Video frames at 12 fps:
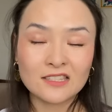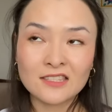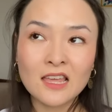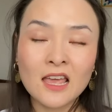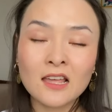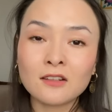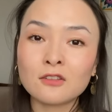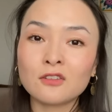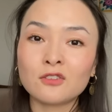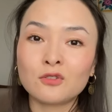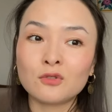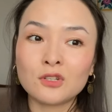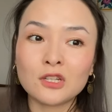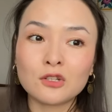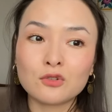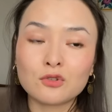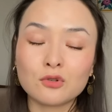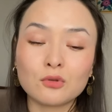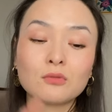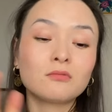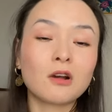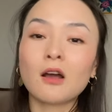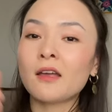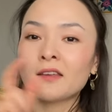then you need to
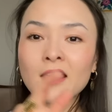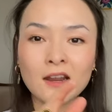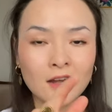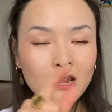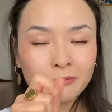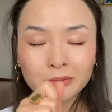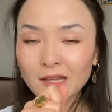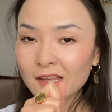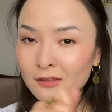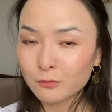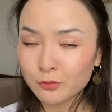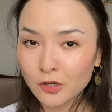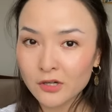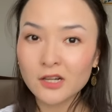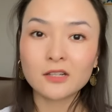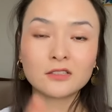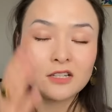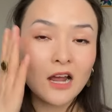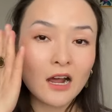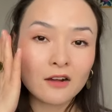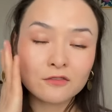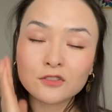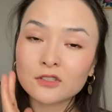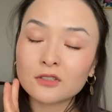again apply the product
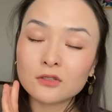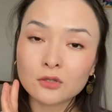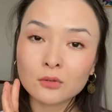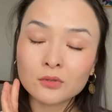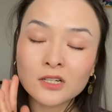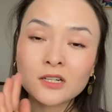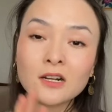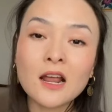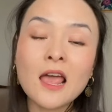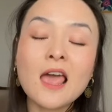after the toner